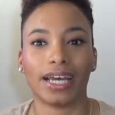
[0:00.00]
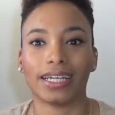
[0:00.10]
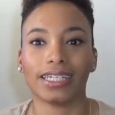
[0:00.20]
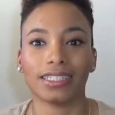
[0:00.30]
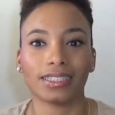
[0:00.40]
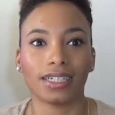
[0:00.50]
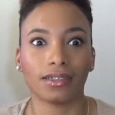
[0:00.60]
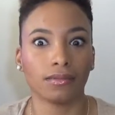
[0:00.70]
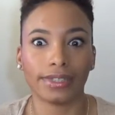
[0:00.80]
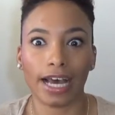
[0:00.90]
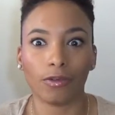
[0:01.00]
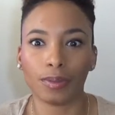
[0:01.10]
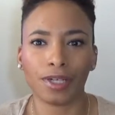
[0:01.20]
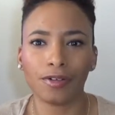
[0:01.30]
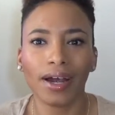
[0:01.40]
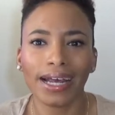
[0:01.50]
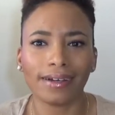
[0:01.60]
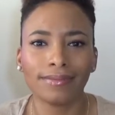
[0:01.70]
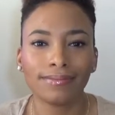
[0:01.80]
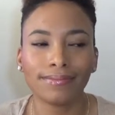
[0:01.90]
and he said that would be great.